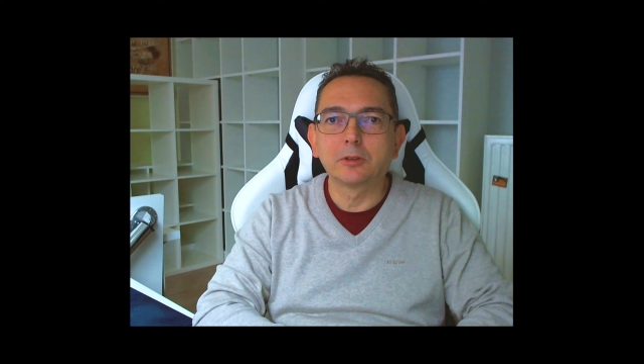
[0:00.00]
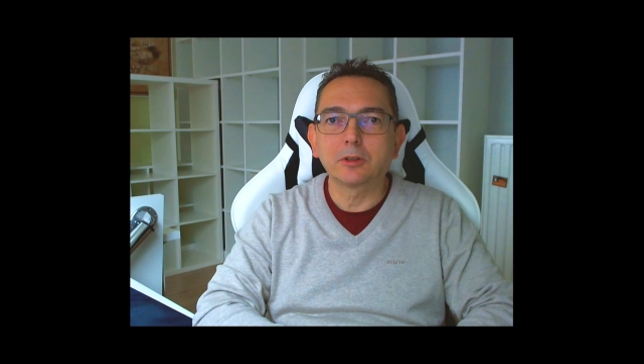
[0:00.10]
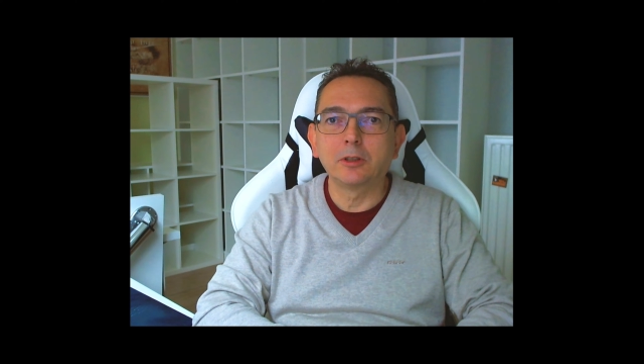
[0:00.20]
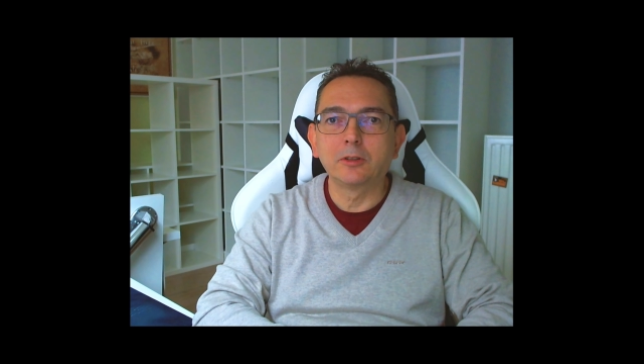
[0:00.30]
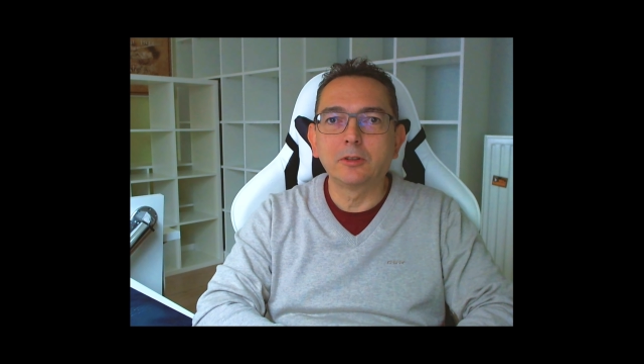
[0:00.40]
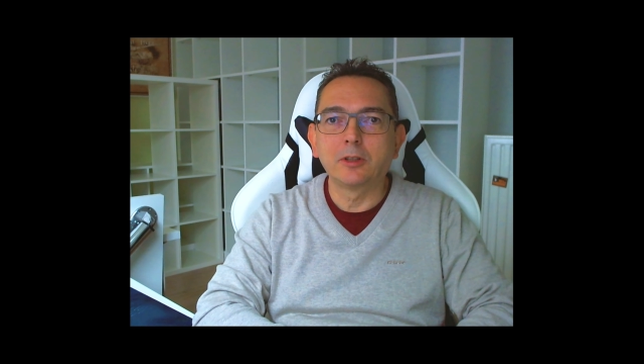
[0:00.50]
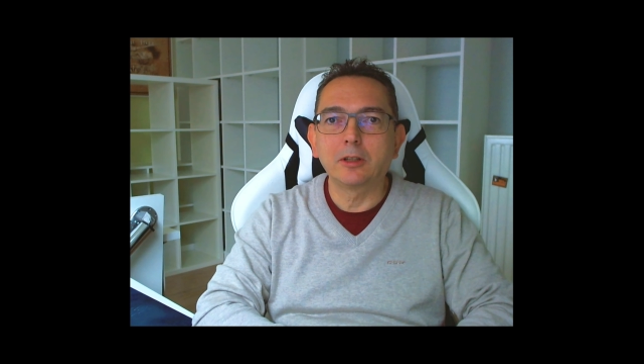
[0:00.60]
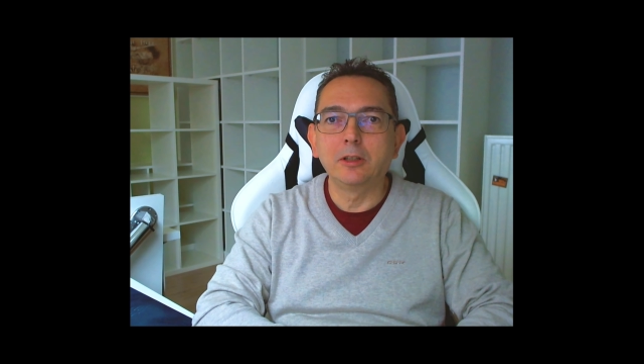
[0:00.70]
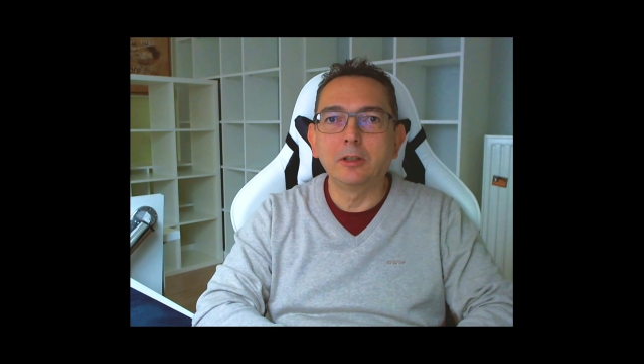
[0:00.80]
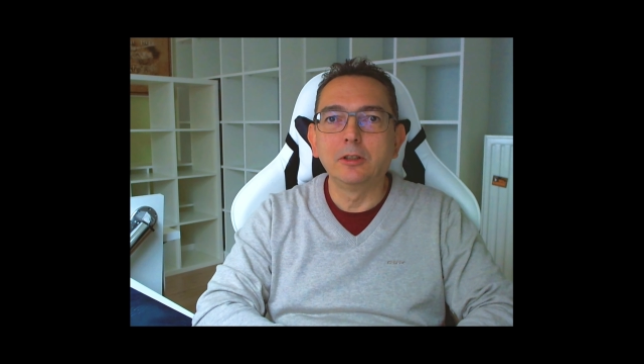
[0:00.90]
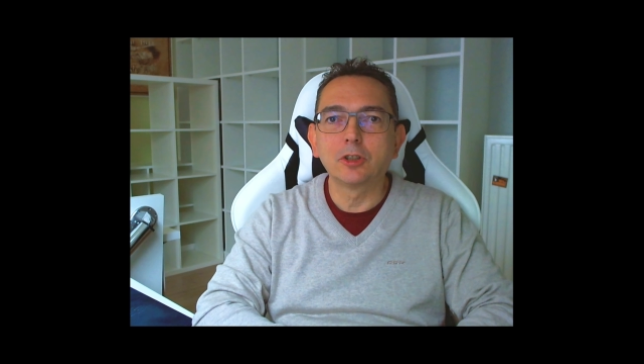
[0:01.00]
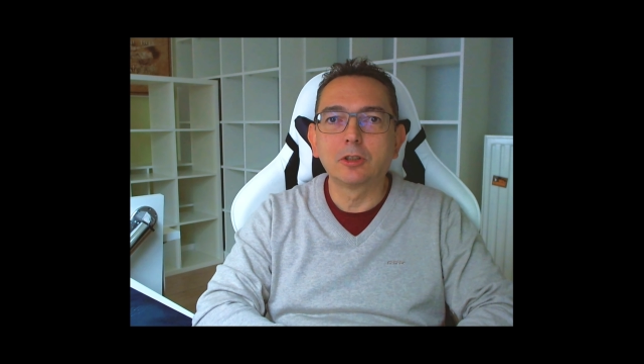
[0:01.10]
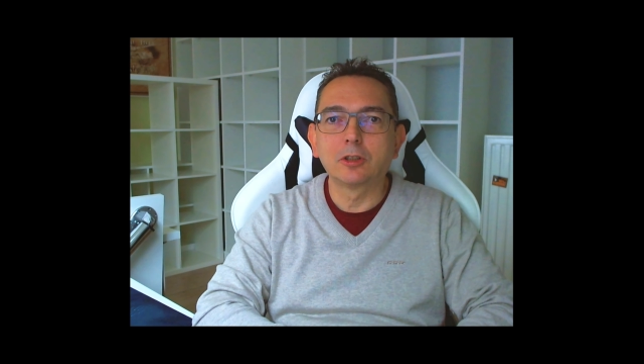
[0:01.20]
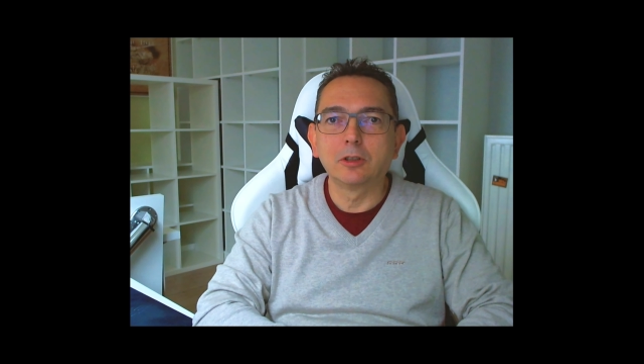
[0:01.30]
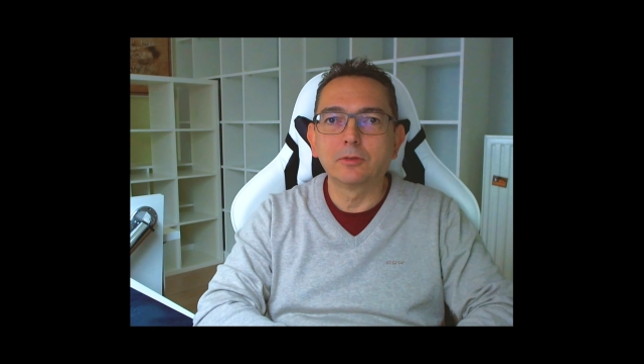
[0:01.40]
is that
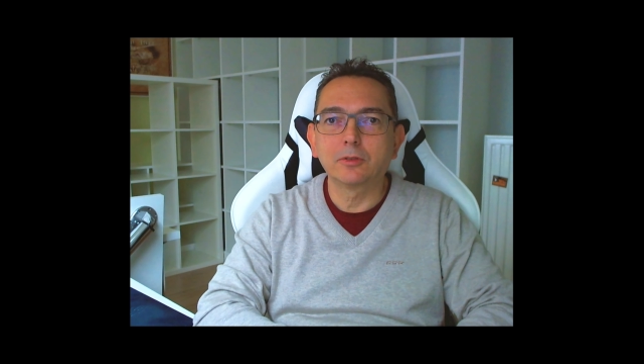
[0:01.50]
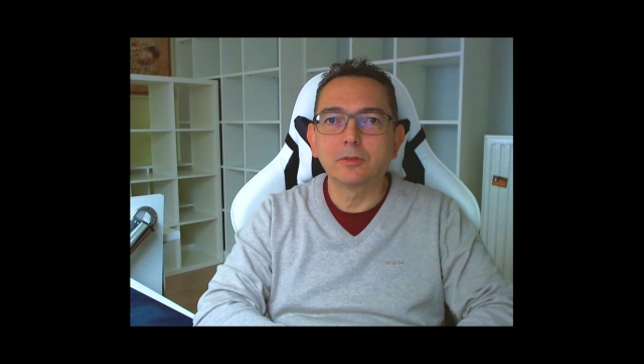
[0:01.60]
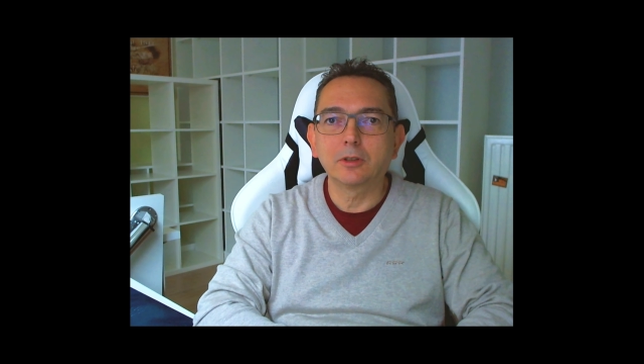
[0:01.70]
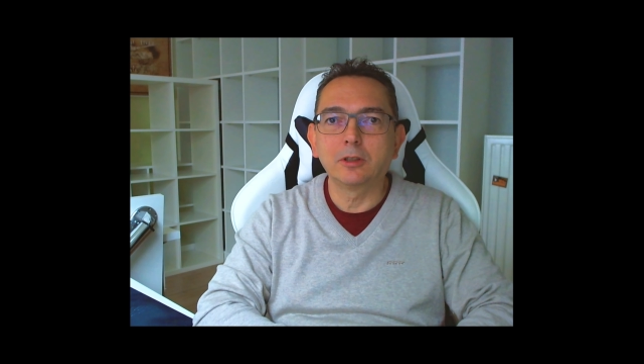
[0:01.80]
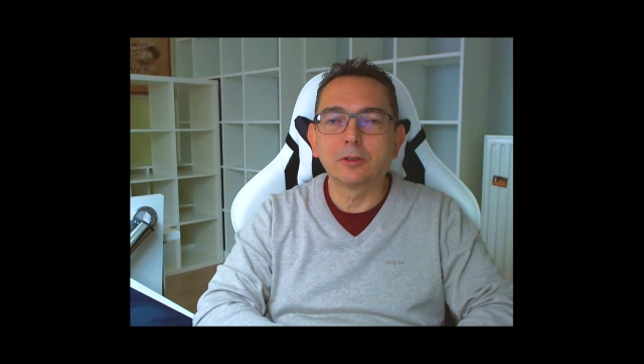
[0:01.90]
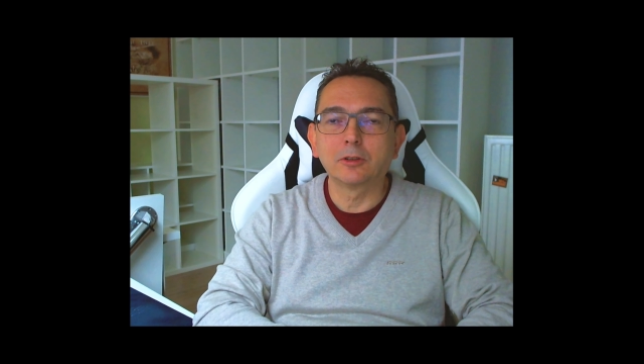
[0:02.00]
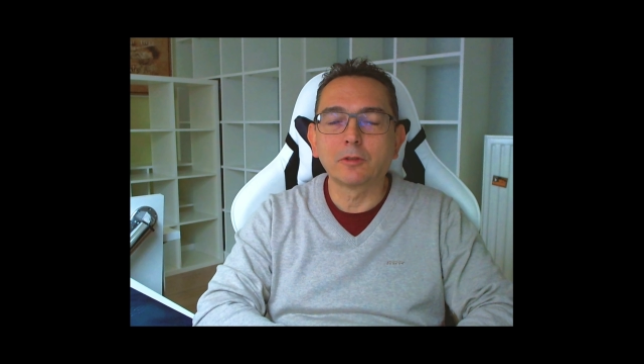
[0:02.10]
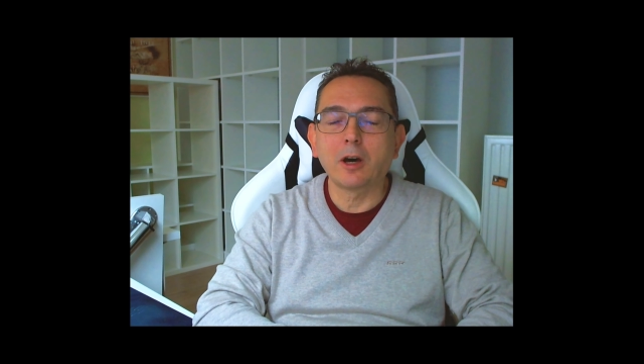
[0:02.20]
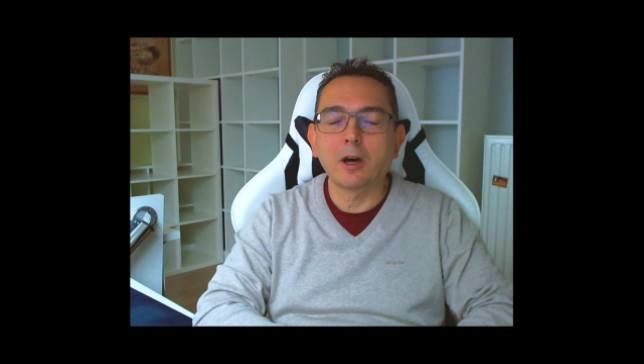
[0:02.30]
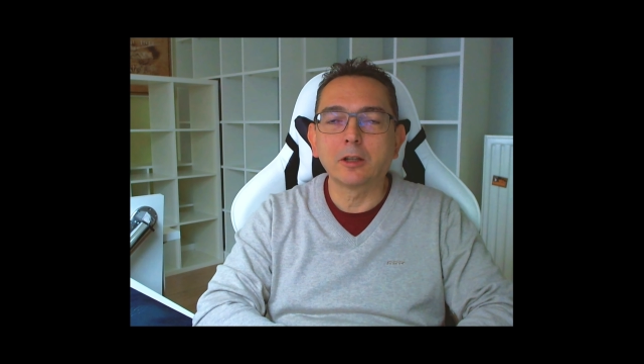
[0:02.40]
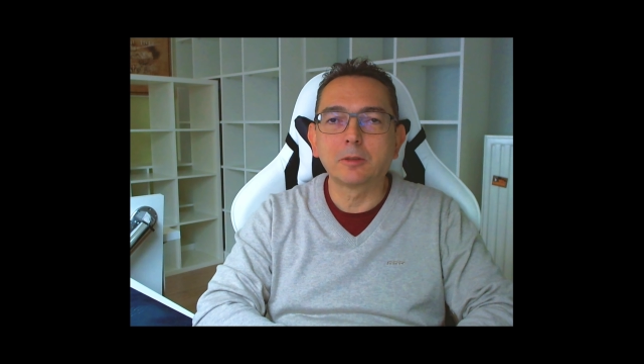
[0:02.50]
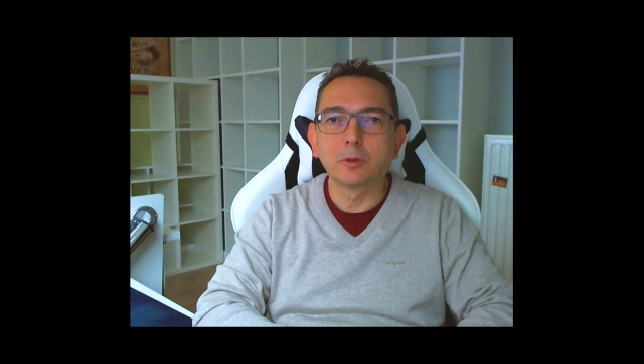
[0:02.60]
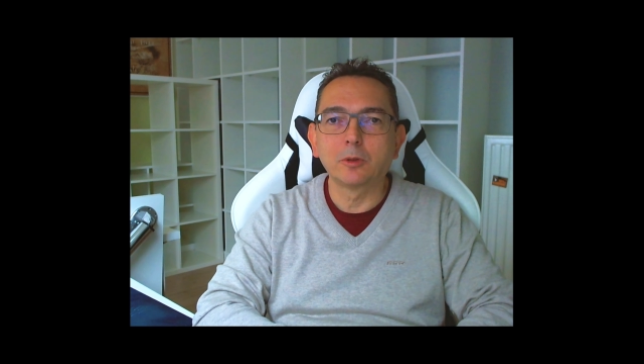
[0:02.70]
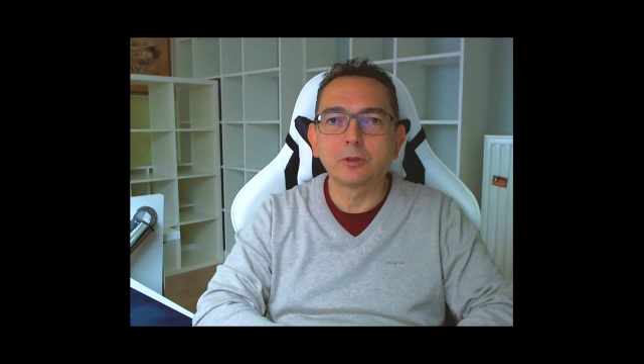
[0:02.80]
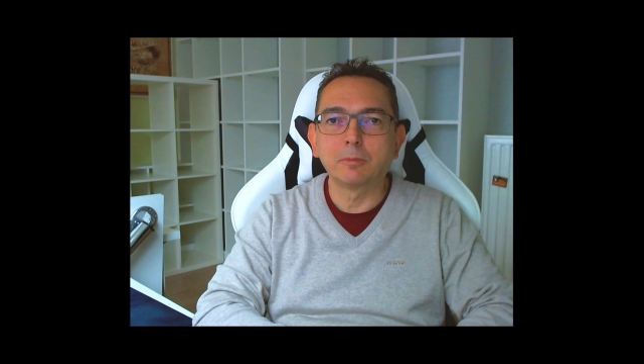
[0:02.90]
initiative is of
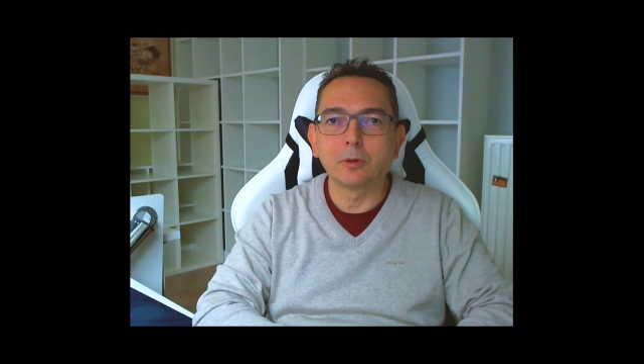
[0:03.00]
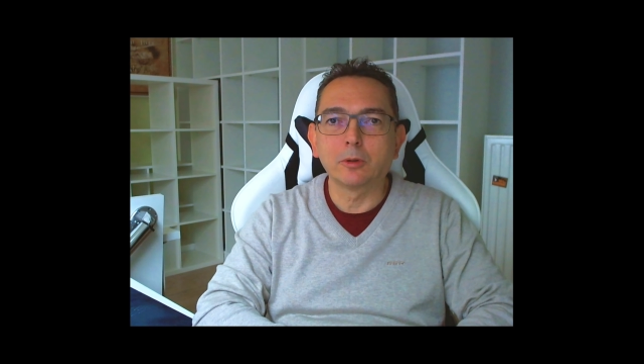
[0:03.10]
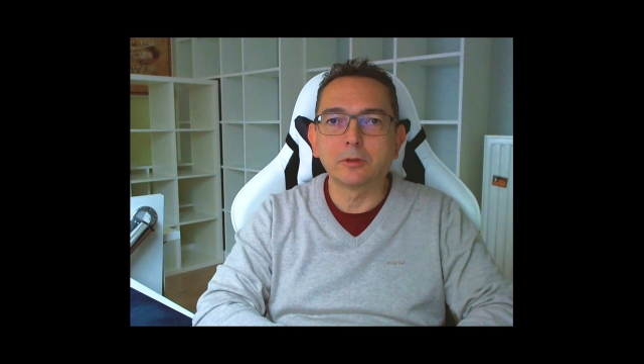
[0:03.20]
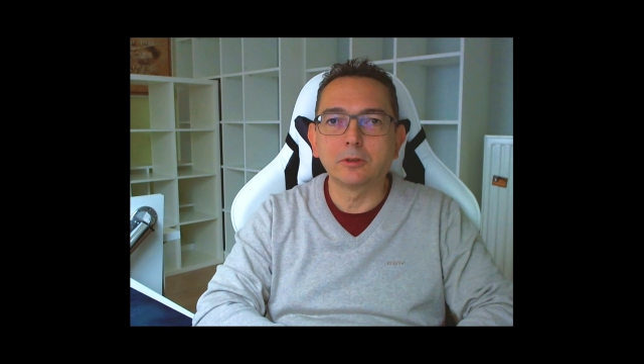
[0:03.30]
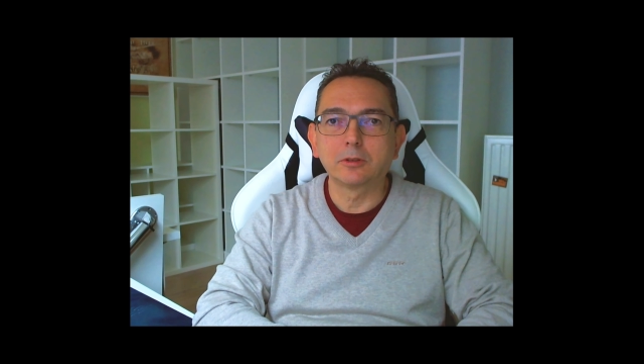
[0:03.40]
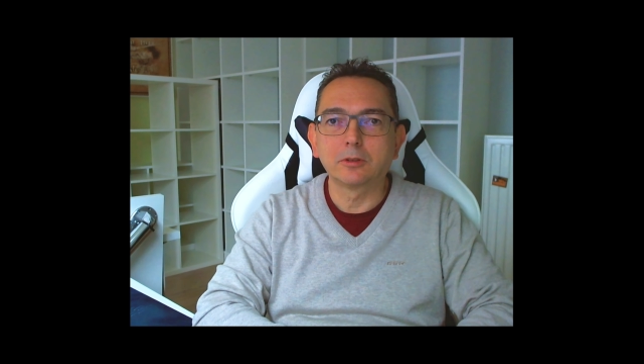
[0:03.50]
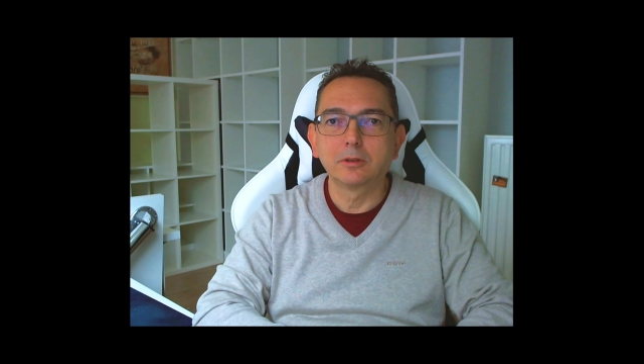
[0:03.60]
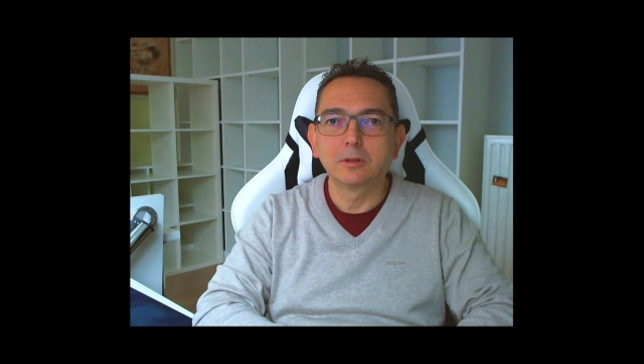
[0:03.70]
utmost importance.